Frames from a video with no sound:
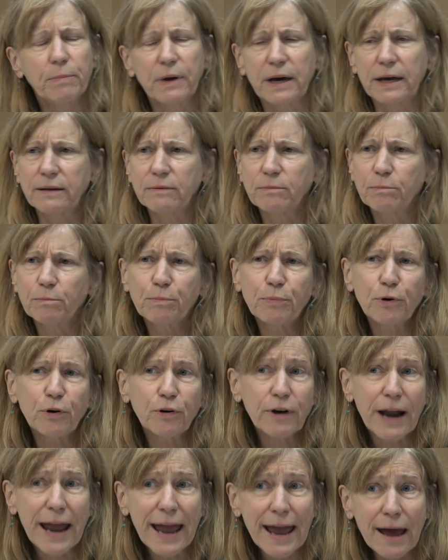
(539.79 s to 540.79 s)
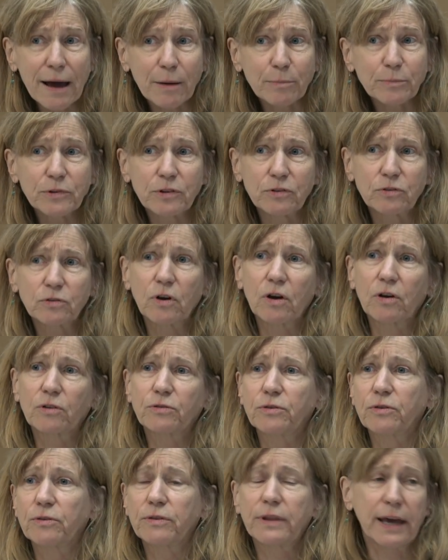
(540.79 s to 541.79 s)
but perhaps it's
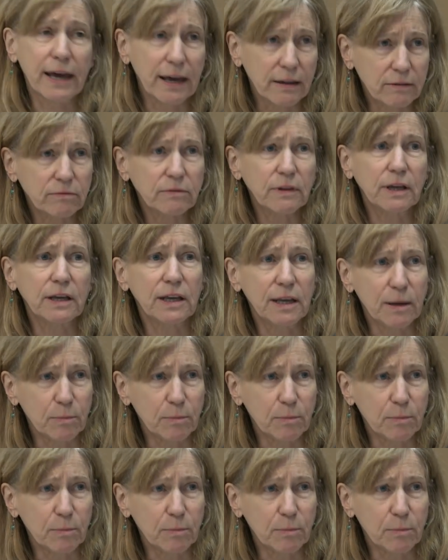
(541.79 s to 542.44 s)
also that they